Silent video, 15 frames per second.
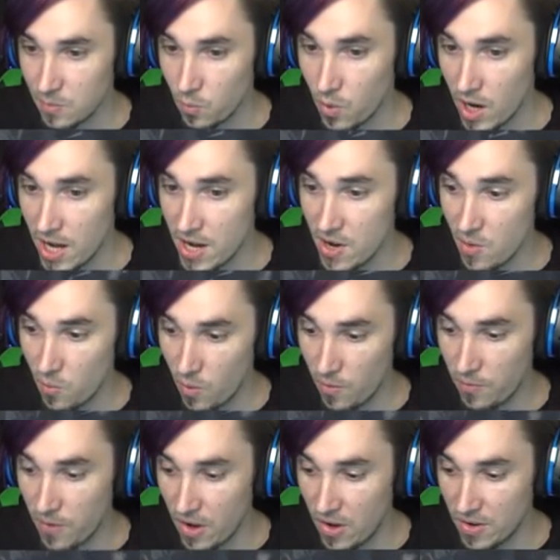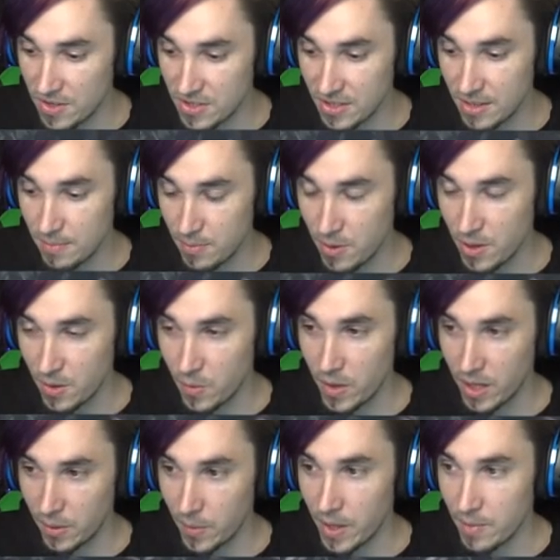One, we're falling asleep pretty
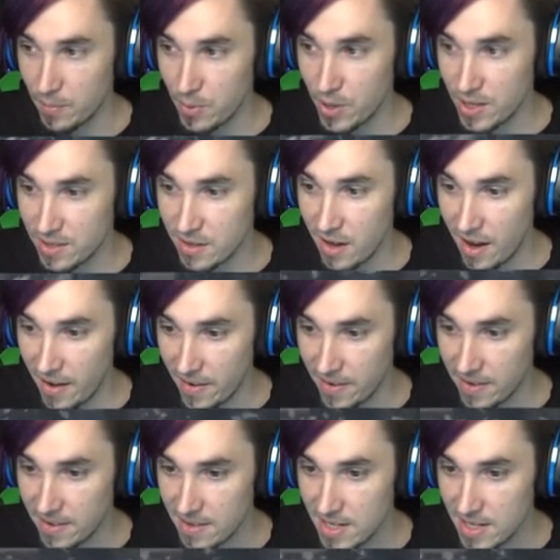quickly. We're getting pretty tired.